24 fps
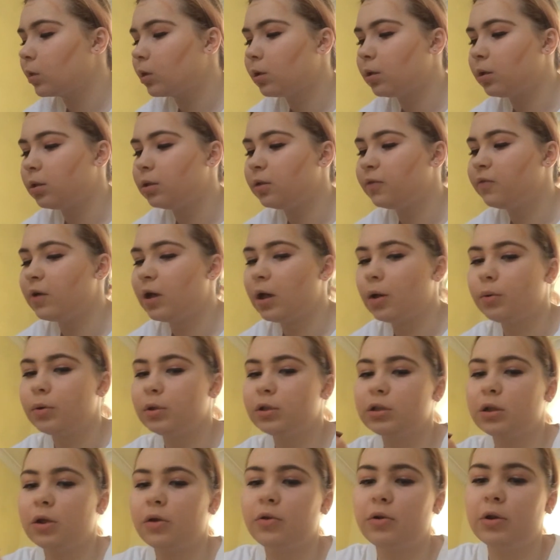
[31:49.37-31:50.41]
I love it how it's
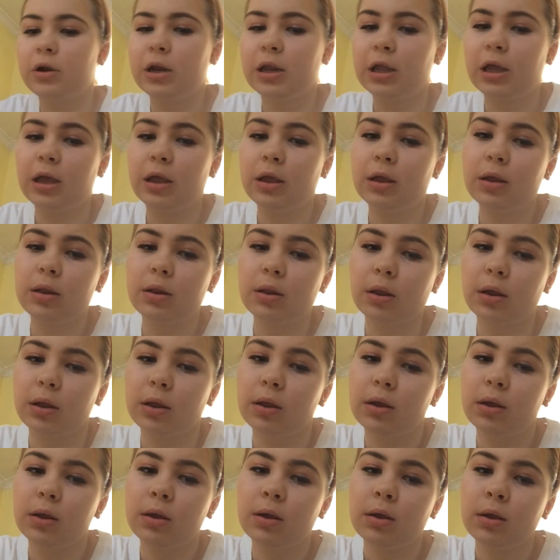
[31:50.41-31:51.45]
currently
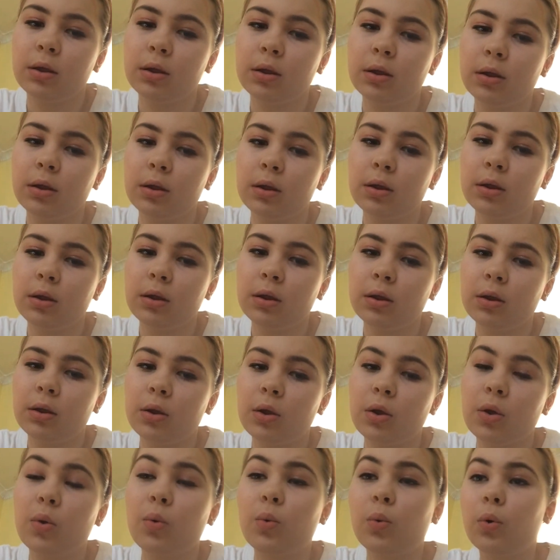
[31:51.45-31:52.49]
like
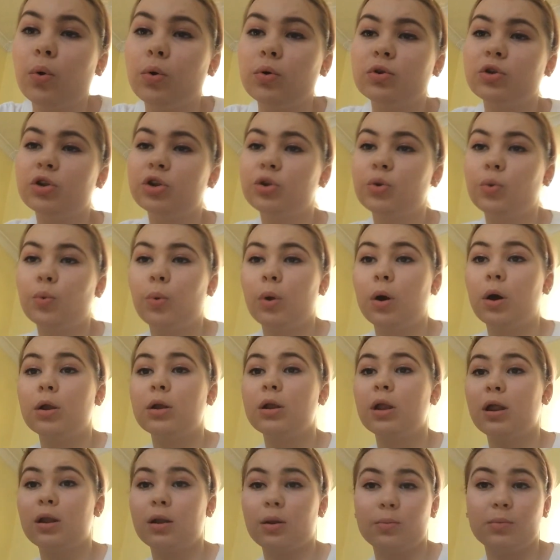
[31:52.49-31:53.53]

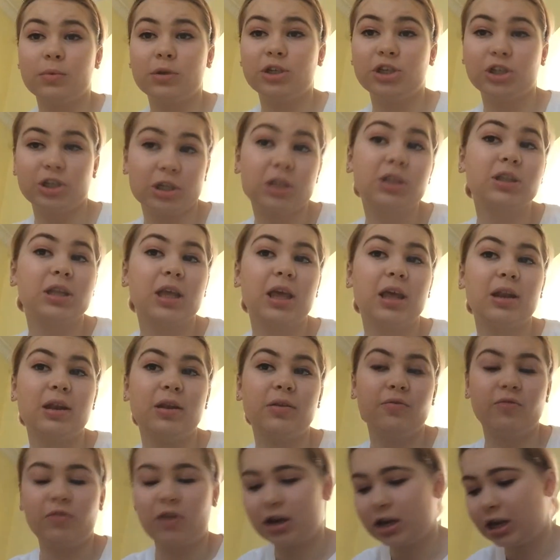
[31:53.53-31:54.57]
1:45 and I'm just
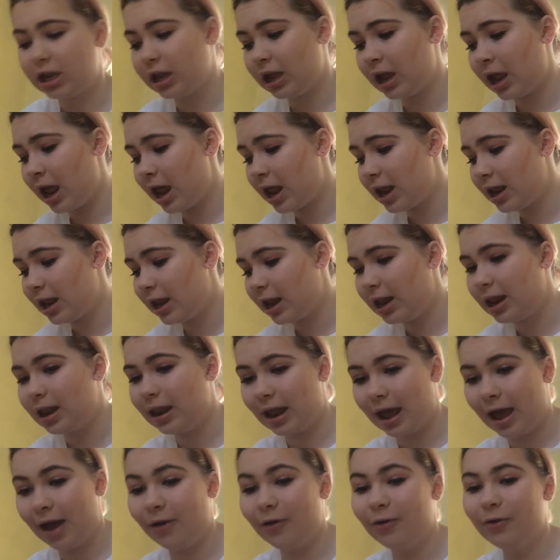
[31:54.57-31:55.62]
getting ready
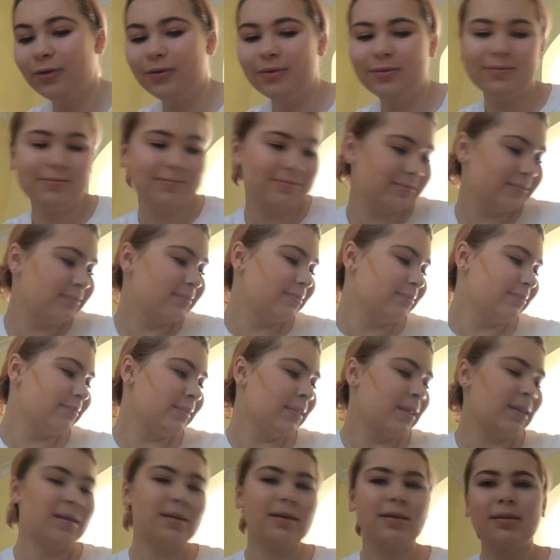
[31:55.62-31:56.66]
now.
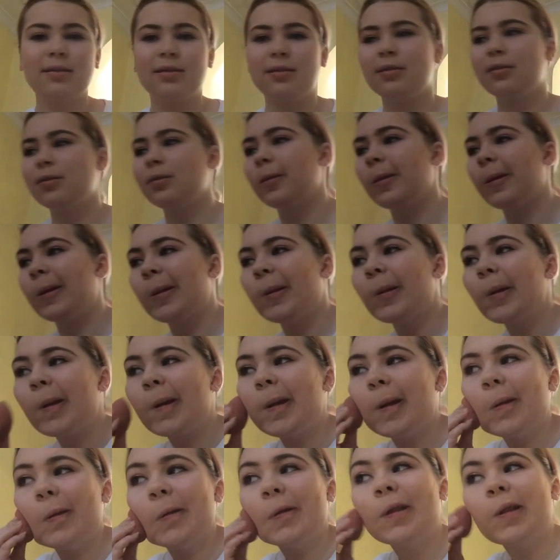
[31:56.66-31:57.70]
Like, I
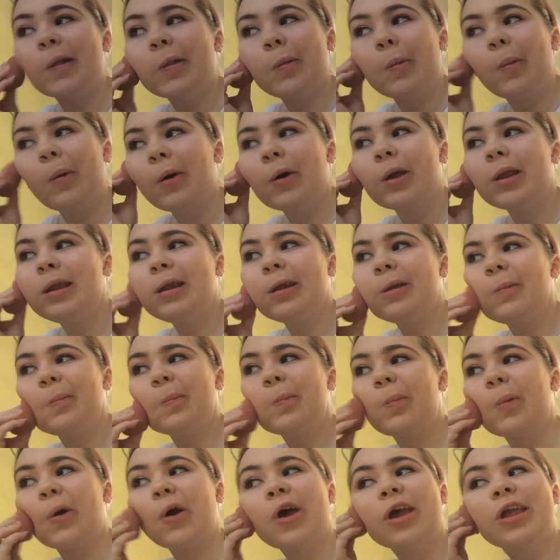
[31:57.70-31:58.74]
don't see the point,
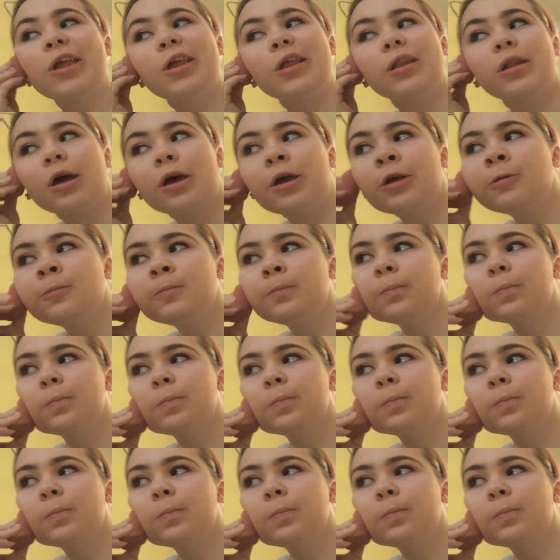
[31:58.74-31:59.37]
but you know,